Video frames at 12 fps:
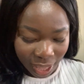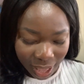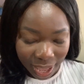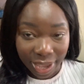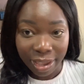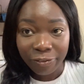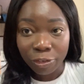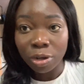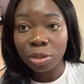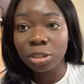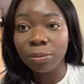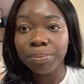I
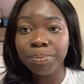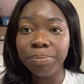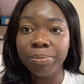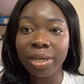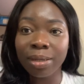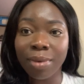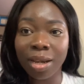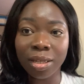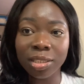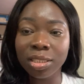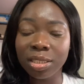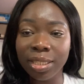forgot to bring my
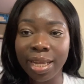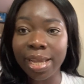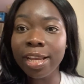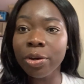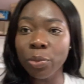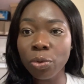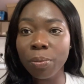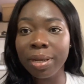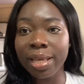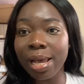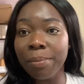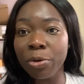lunch today.
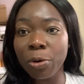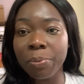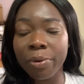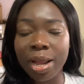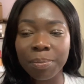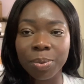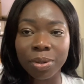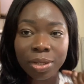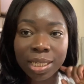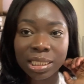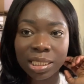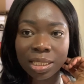Normally I meal prep
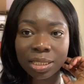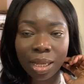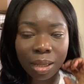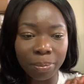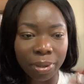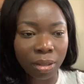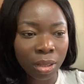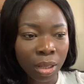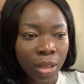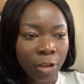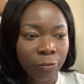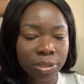on a Sunday, but
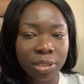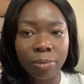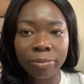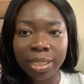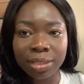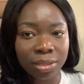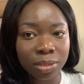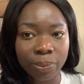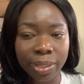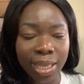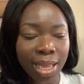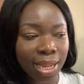for some reason this
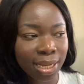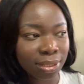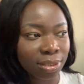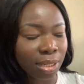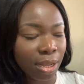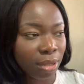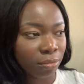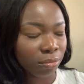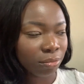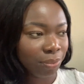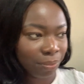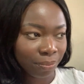weekend
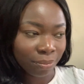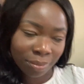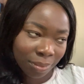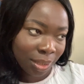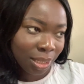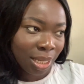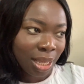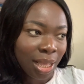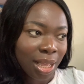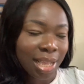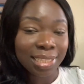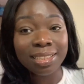
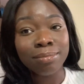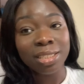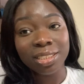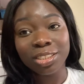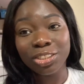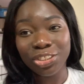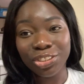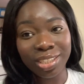I didn't manage to do